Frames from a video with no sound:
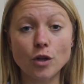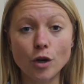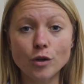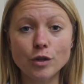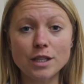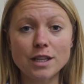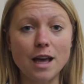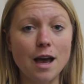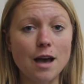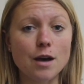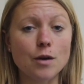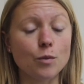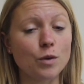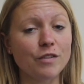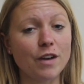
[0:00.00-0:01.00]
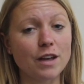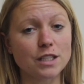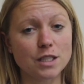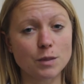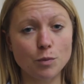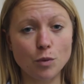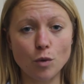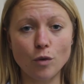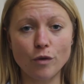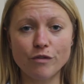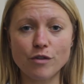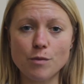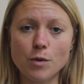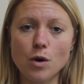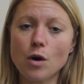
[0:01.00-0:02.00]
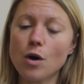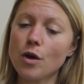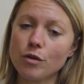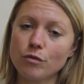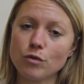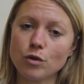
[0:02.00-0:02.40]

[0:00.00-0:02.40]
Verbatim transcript: not only that, we've had support from other